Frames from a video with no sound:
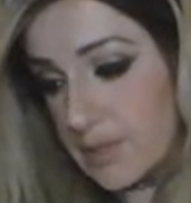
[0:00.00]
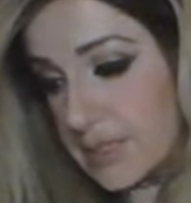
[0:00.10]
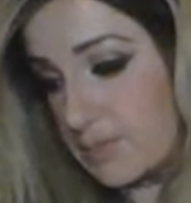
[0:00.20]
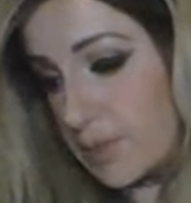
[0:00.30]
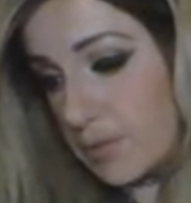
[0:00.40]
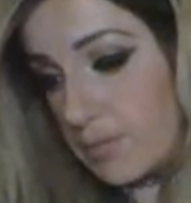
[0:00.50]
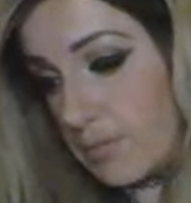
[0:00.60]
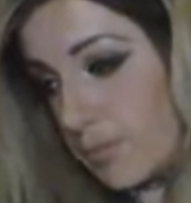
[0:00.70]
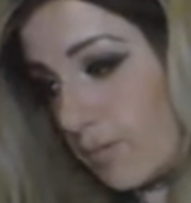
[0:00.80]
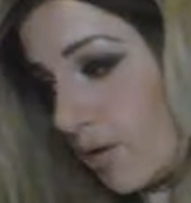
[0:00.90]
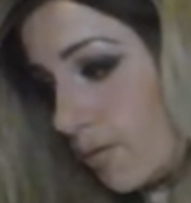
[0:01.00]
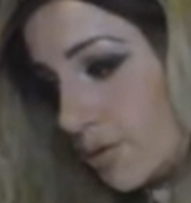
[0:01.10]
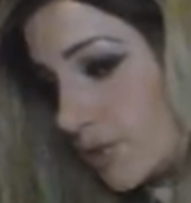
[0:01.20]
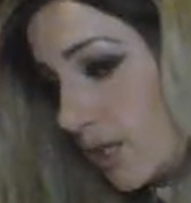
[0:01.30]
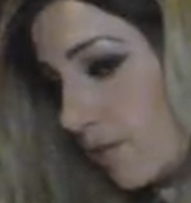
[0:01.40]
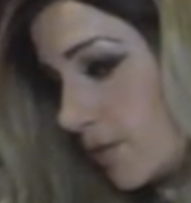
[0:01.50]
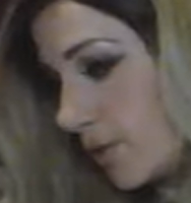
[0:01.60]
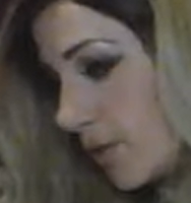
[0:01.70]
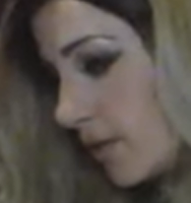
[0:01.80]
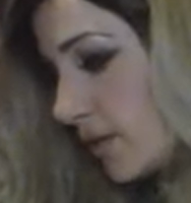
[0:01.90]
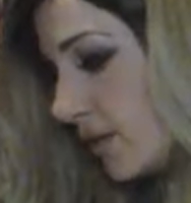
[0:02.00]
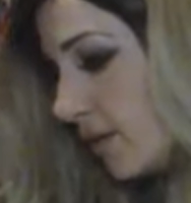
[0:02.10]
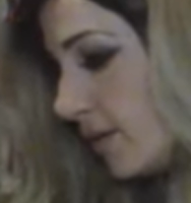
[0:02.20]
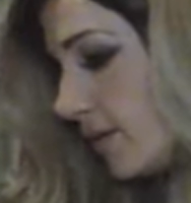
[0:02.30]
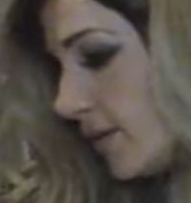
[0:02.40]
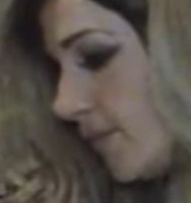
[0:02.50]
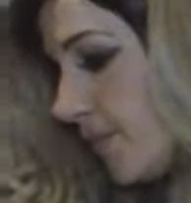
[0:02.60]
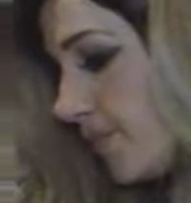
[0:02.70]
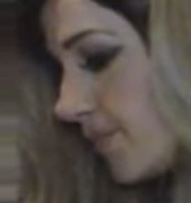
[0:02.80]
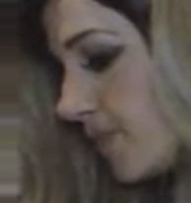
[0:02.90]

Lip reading: spilled almost everywhere, and